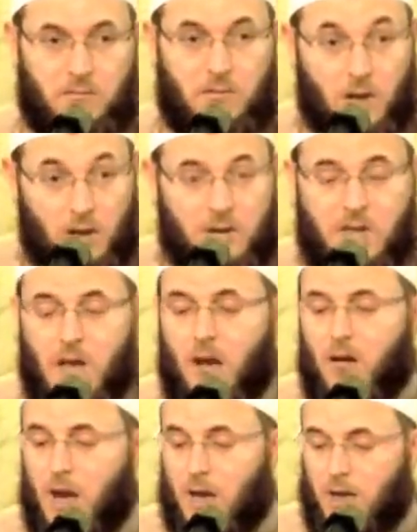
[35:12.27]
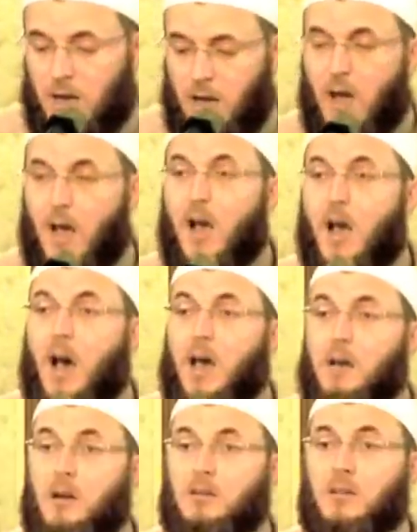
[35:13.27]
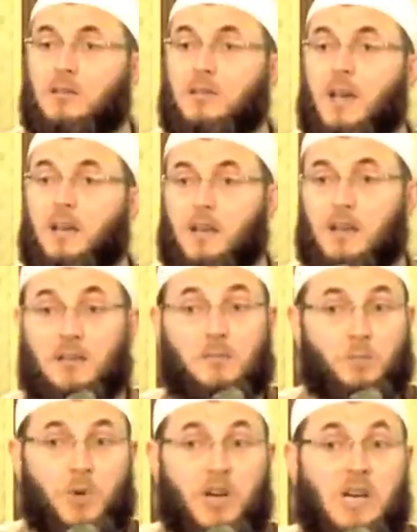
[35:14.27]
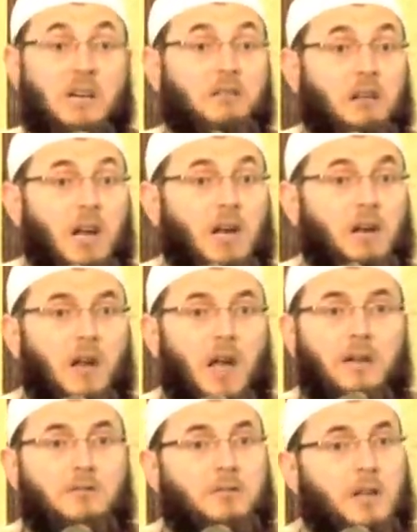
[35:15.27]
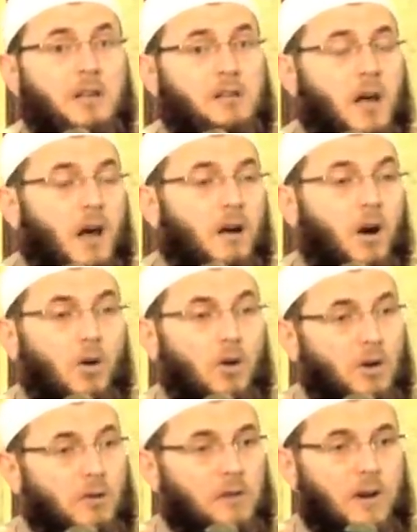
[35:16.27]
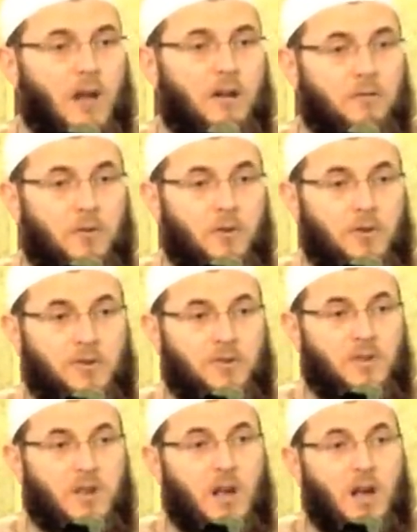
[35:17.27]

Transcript: North Carolina. I noticed that it is very green and trees are all over and forests.